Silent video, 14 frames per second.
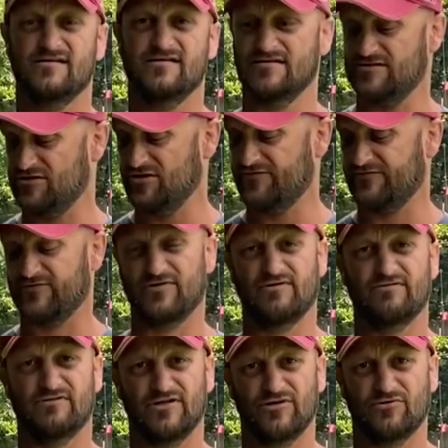It's good for
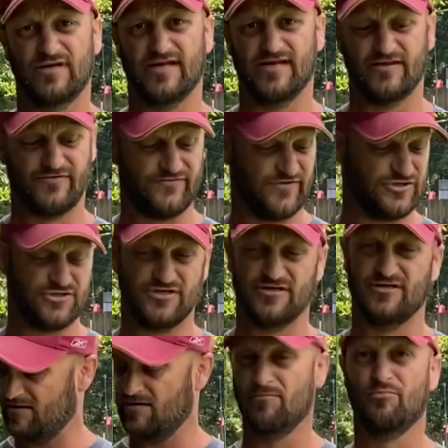little kids fishing.
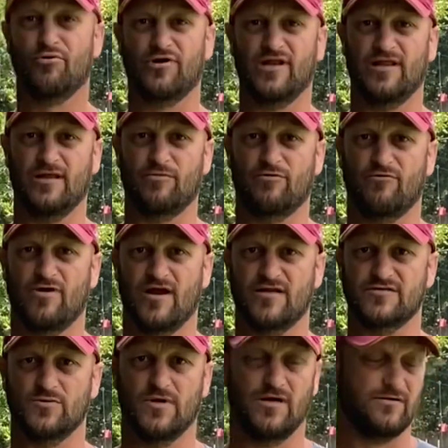Pretty limber rod
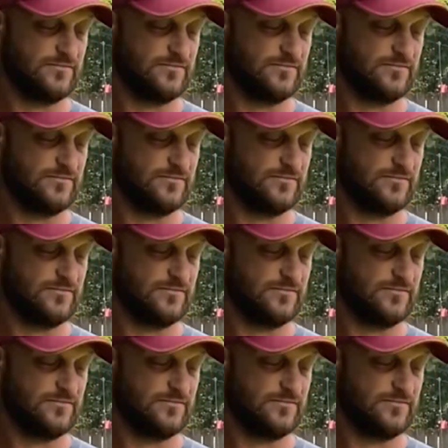as well.